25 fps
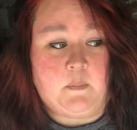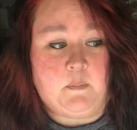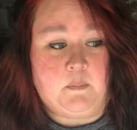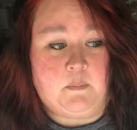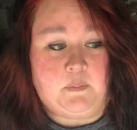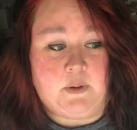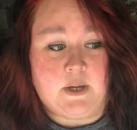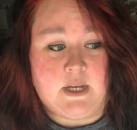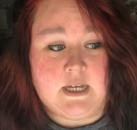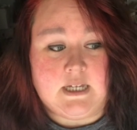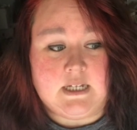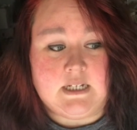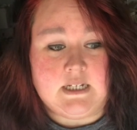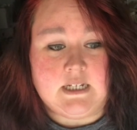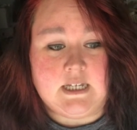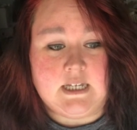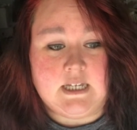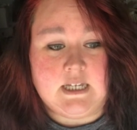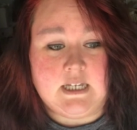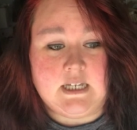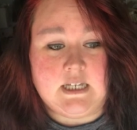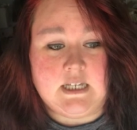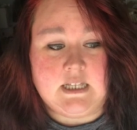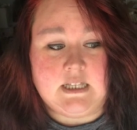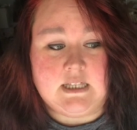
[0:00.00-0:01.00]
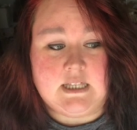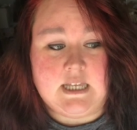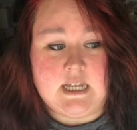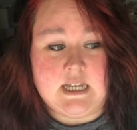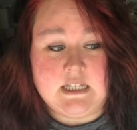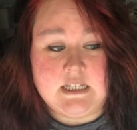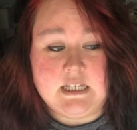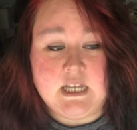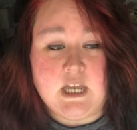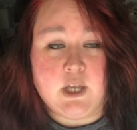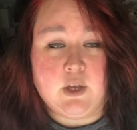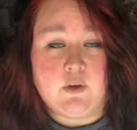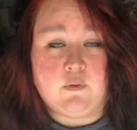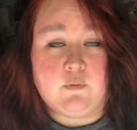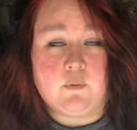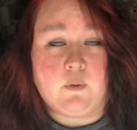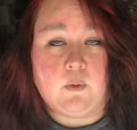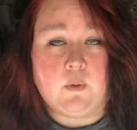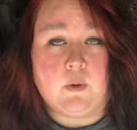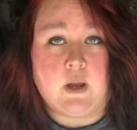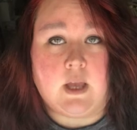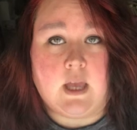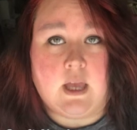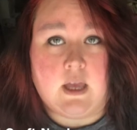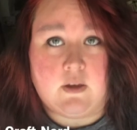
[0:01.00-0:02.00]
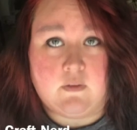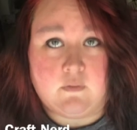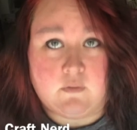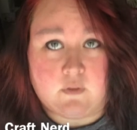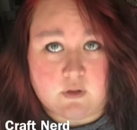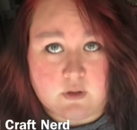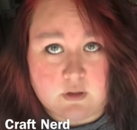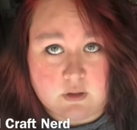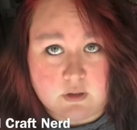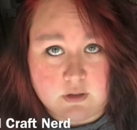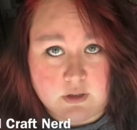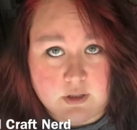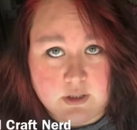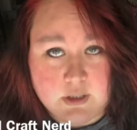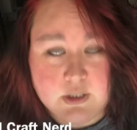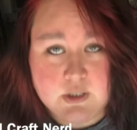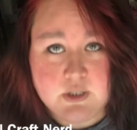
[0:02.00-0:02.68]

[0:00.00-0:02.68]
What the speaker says: but they take forever